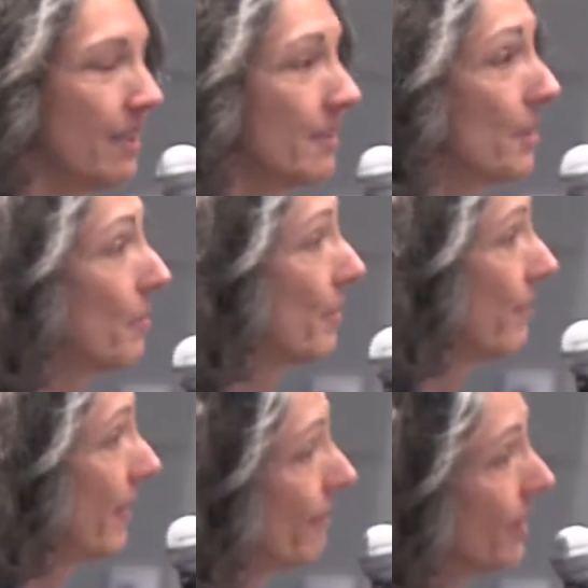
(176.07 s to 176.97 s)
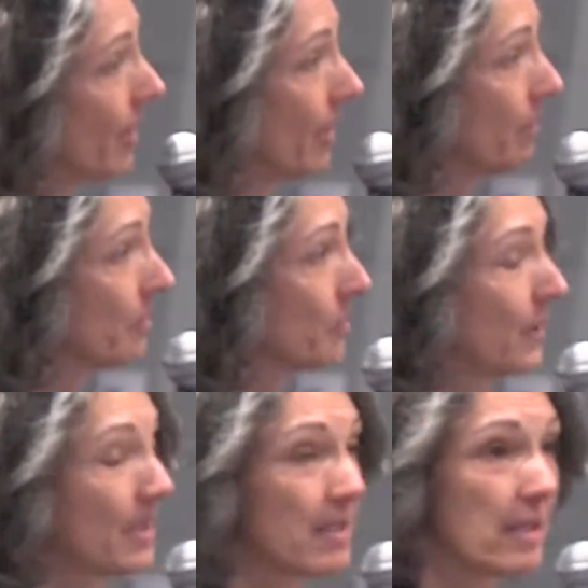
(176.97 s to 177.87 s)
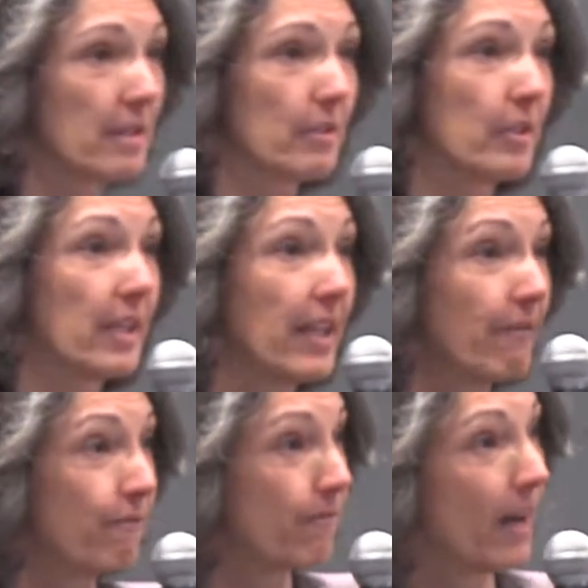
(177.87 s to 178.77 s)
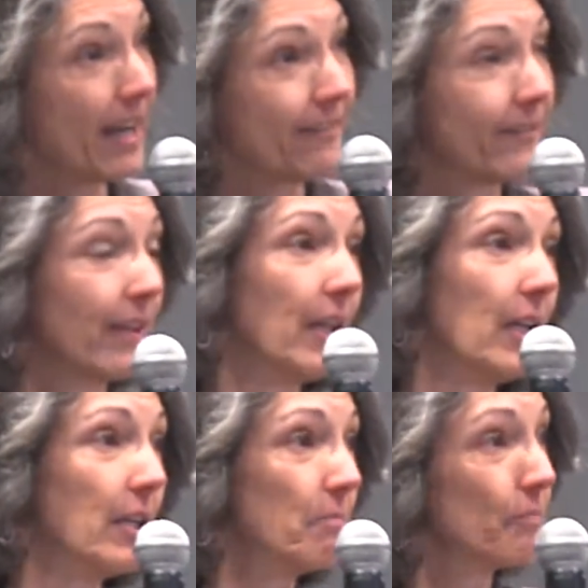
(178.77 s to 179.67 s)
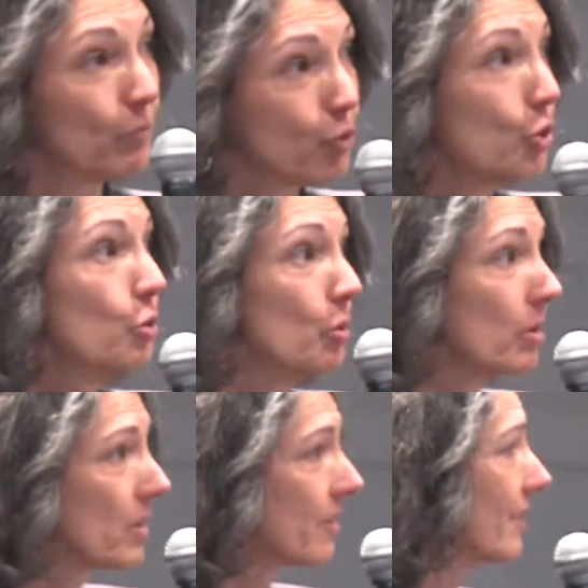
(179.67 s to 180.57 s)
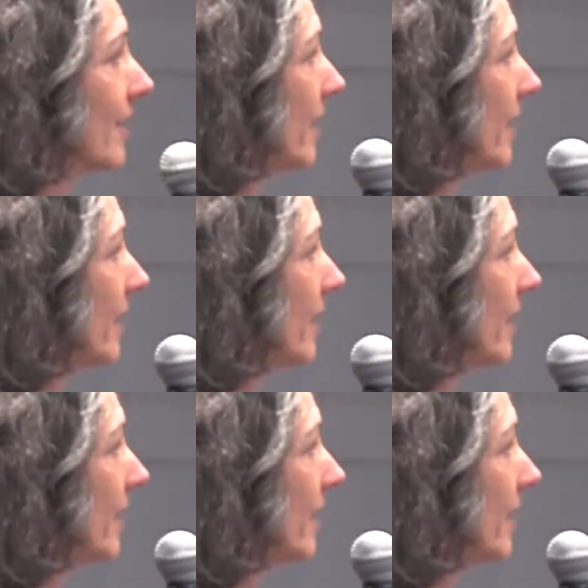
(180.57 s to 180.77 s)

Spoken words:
So if every congressman and senator can have 5 students